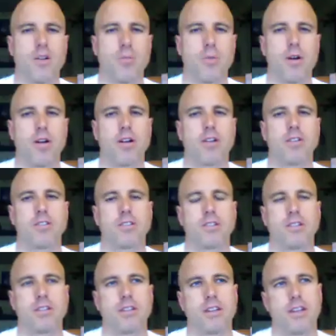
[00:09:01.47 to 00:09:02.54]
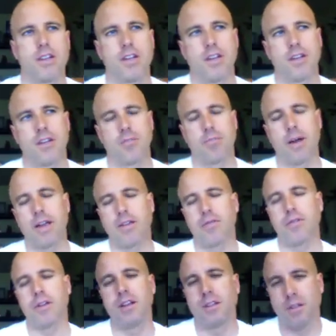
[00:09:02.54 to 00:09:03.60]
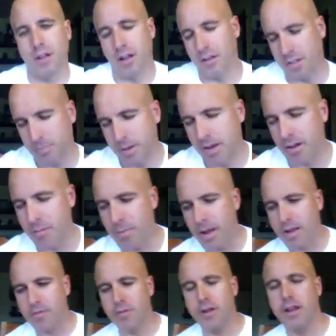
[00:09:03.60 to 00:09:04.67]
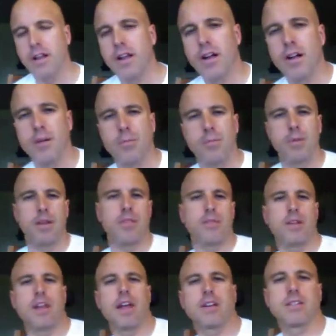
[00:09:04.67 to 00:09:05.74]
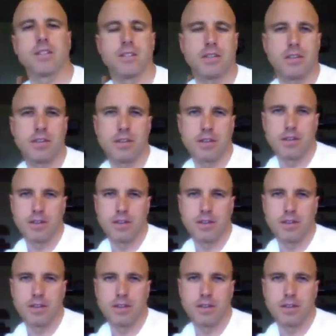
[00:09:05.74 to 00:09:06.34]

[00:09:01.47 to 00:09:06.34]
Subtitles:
aero bars and bike fit. Speaking of bike fit, in the next